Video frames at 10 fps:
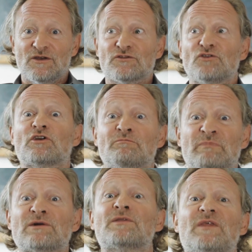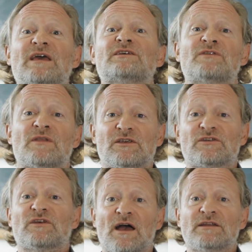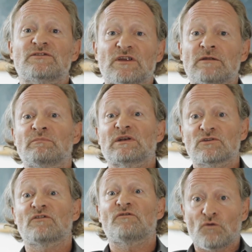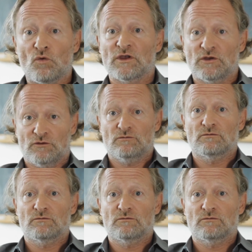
So you can build things that the designers didn't build for you.